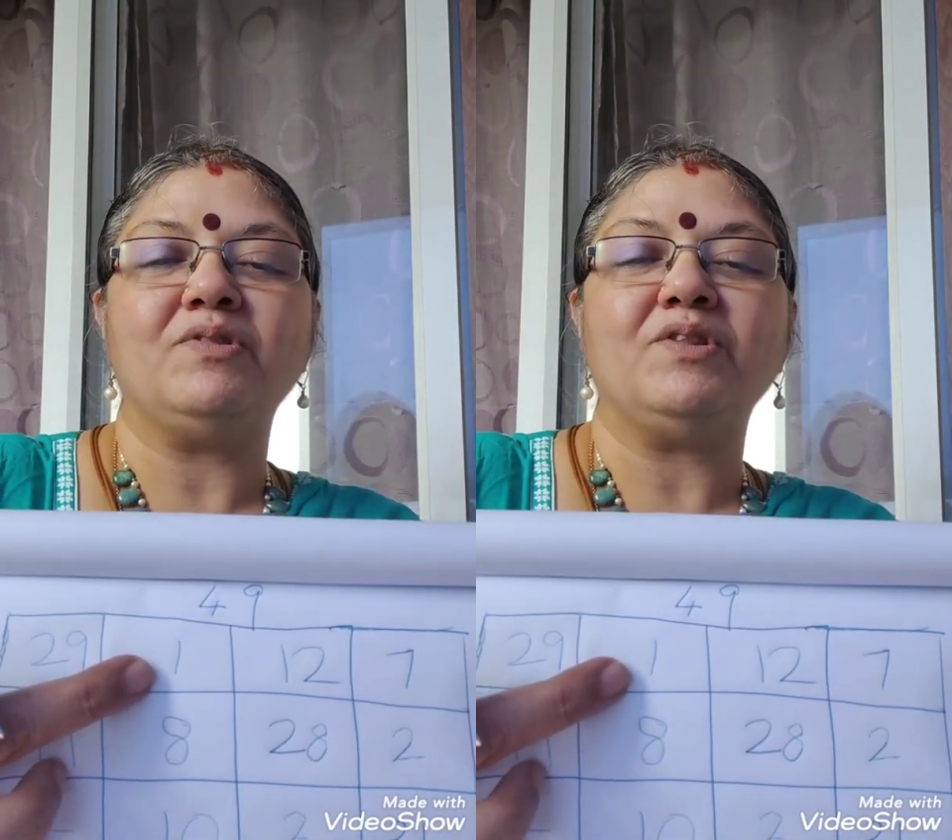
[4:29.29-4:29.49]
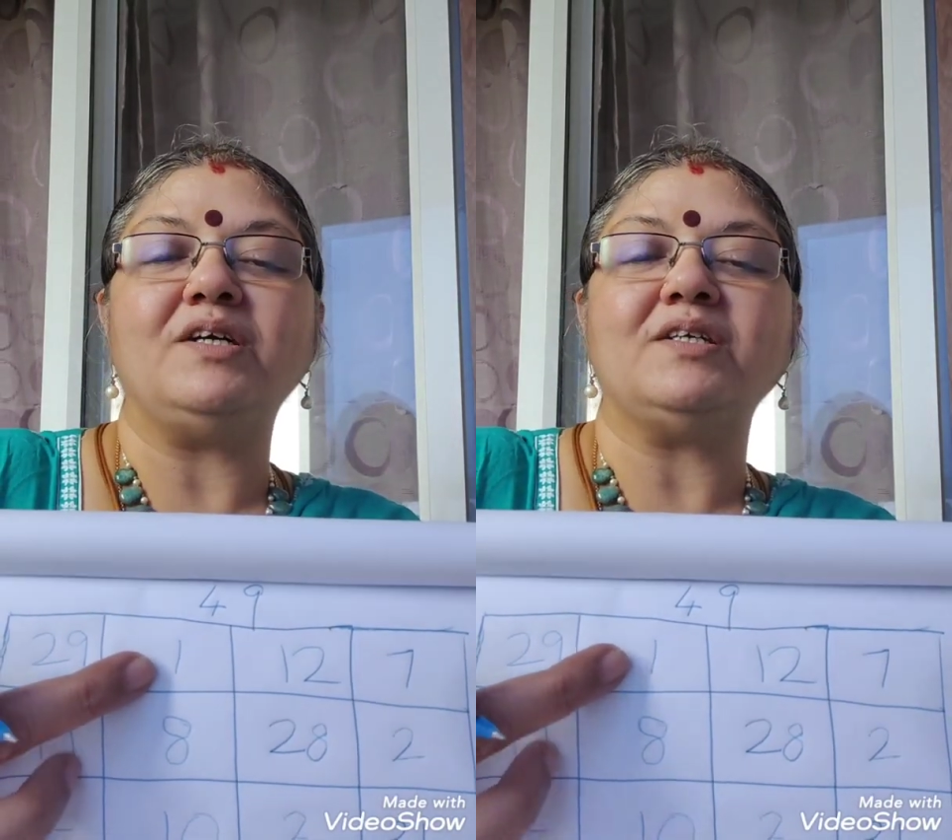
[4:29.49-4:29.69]

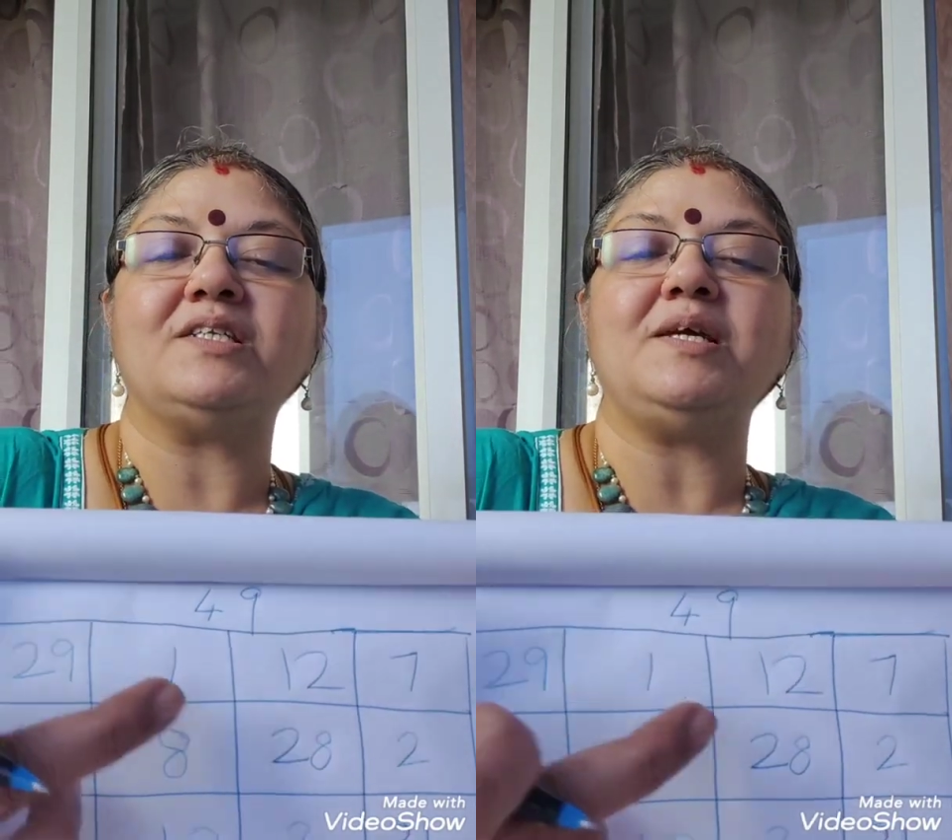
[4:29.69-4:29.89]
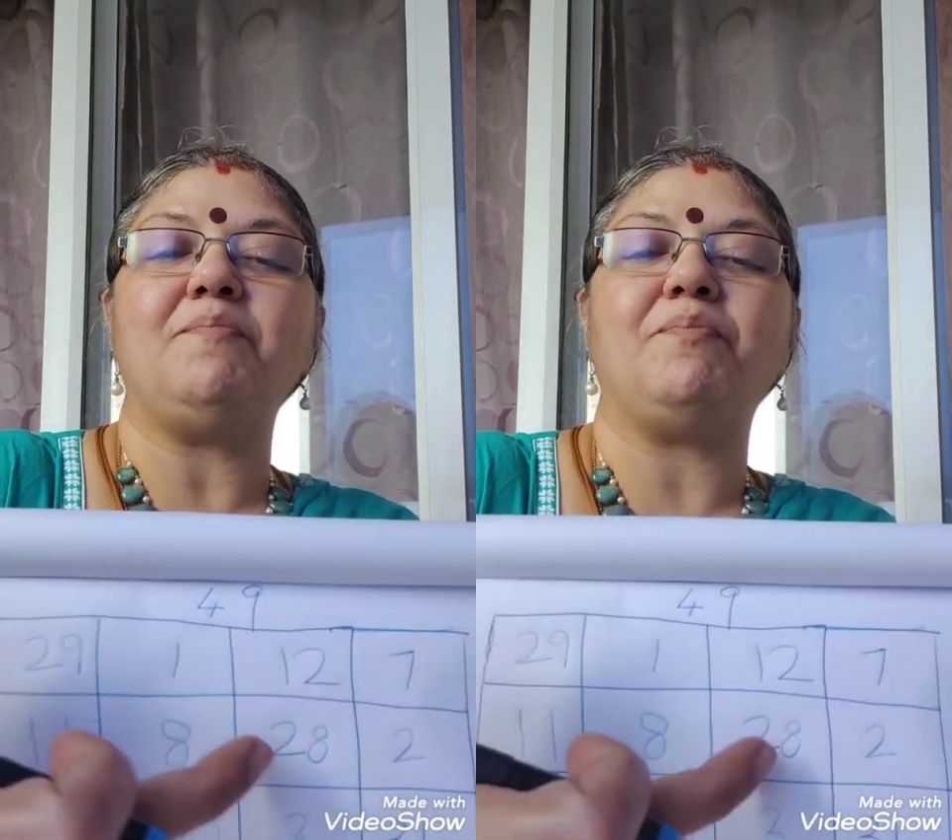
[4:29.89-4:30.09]

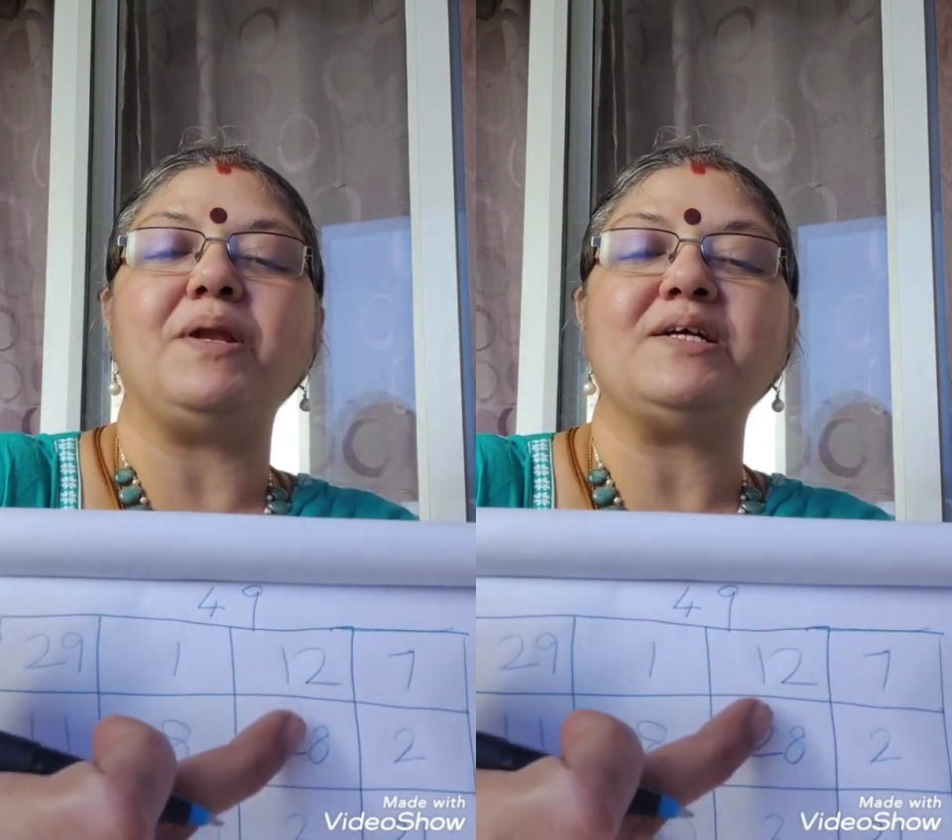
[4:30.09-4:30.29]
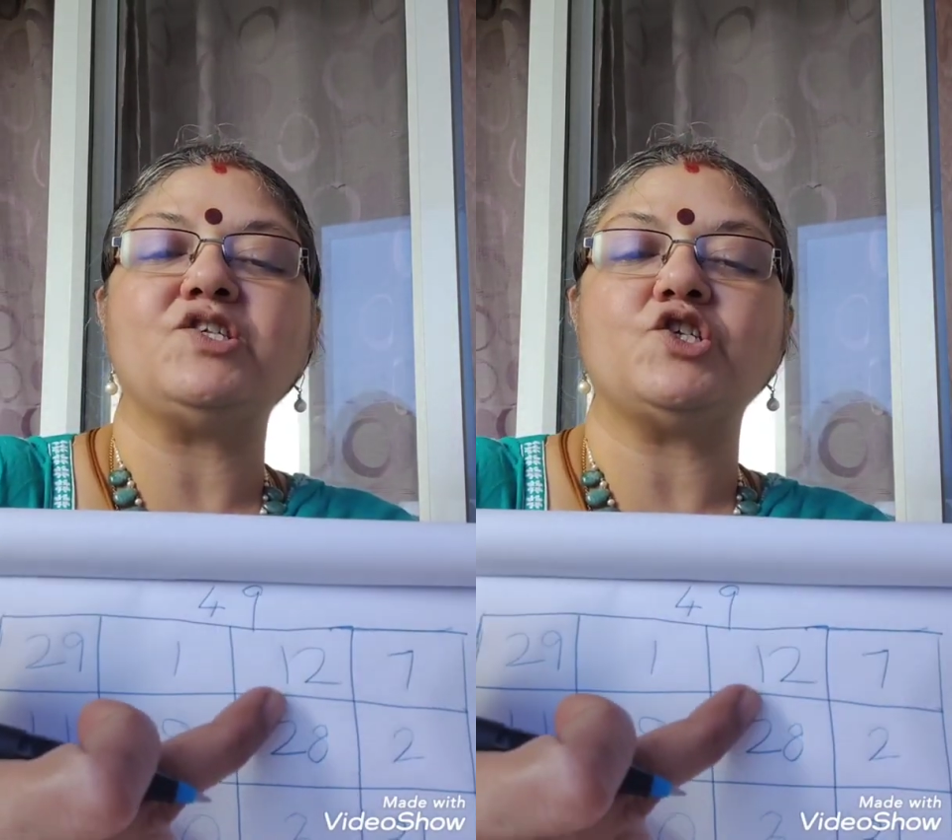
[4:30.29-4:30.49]
30
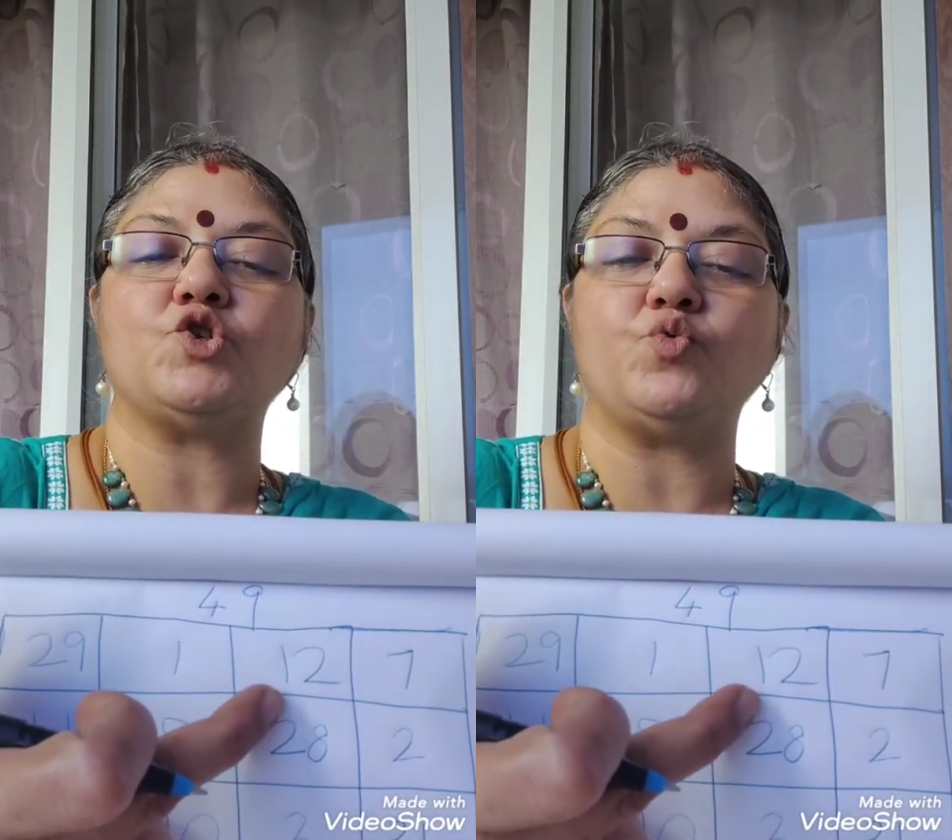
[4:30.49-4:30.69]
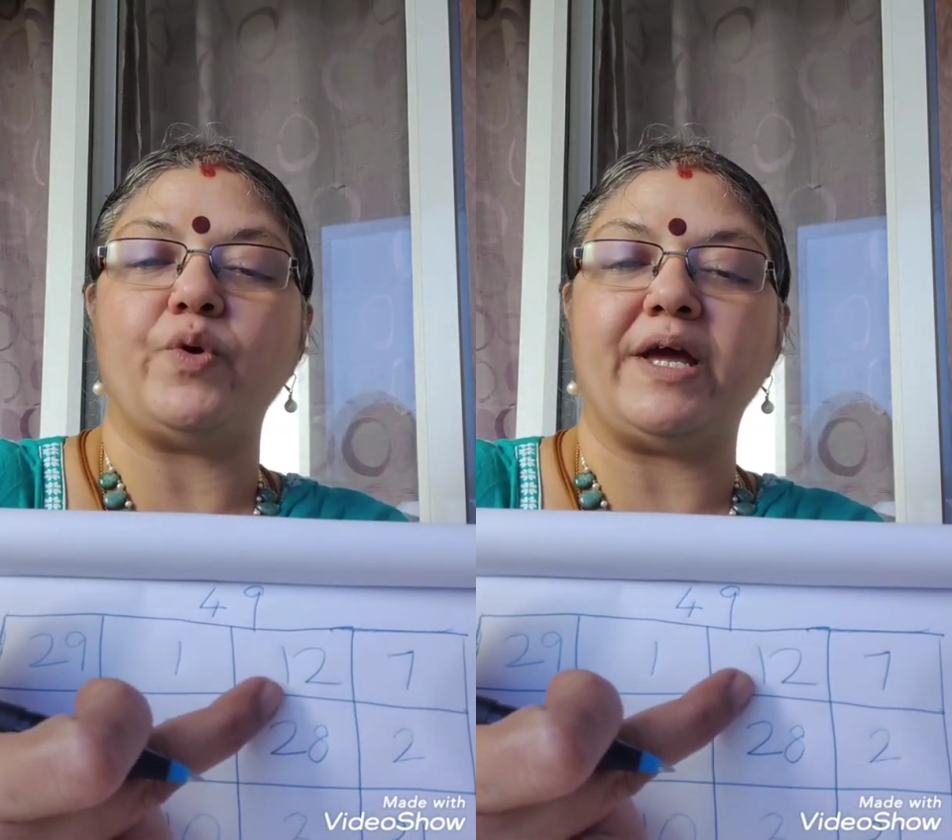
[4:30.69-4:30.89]
plus
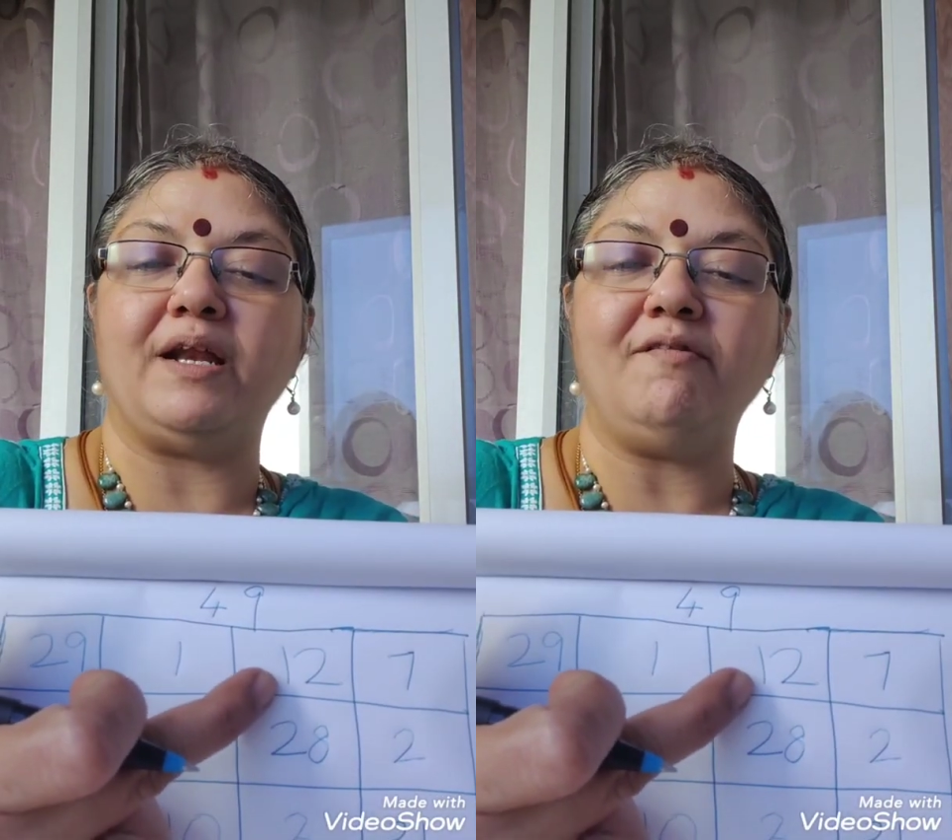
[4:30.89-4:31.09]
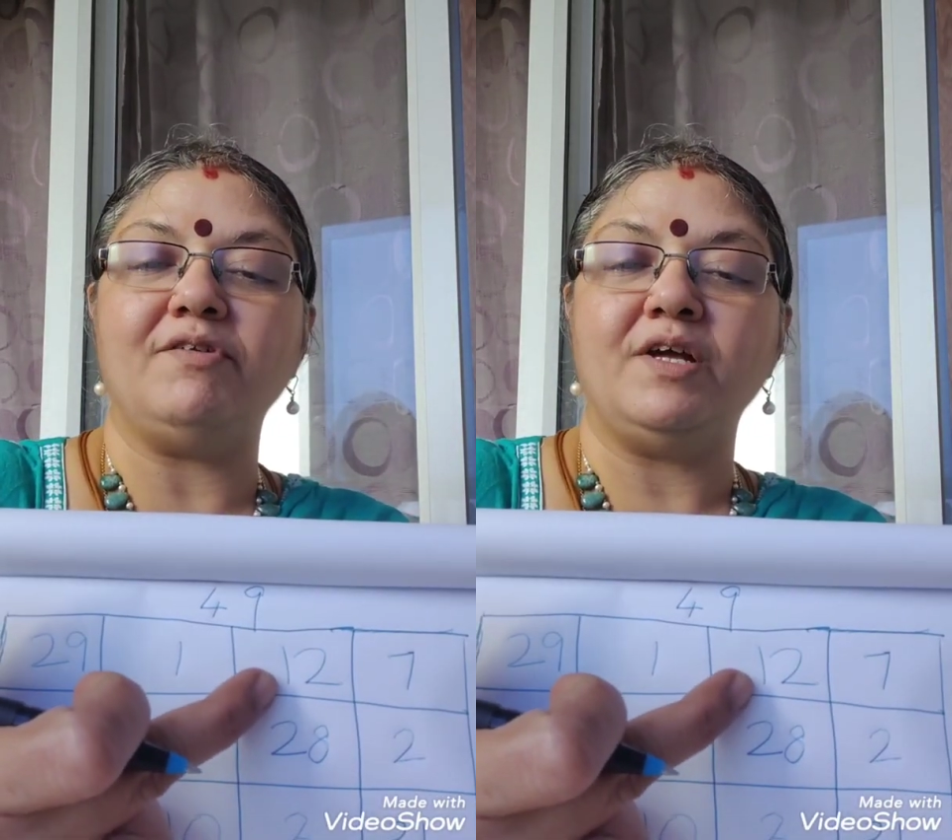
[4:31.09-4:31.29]

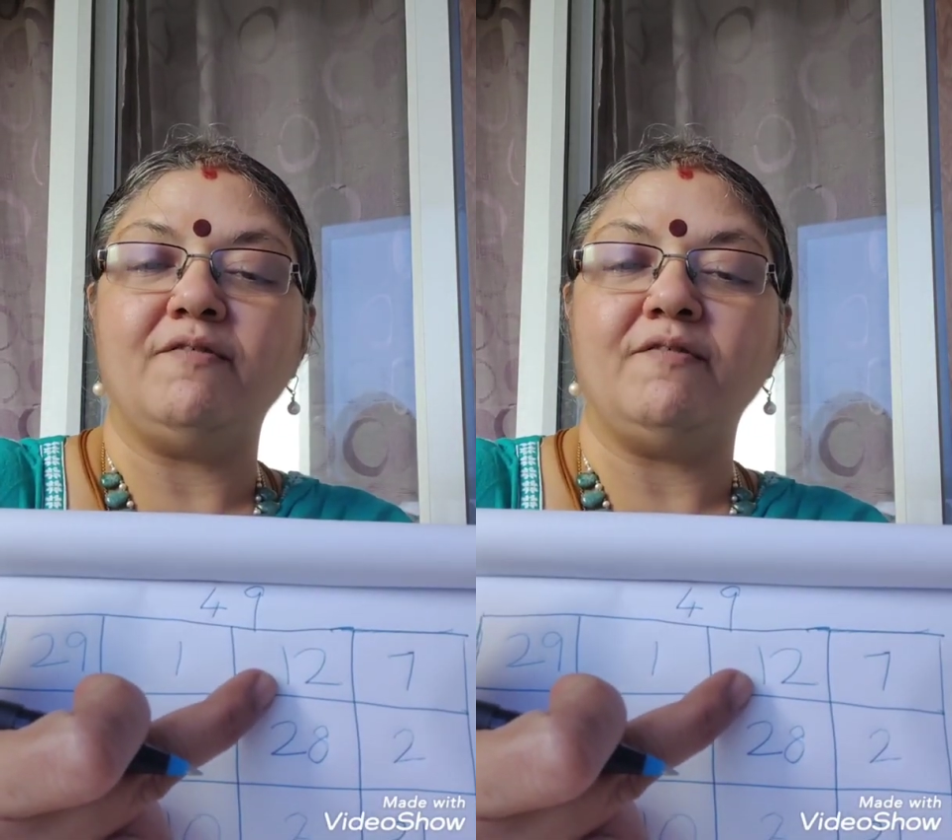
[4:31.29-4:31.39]
12,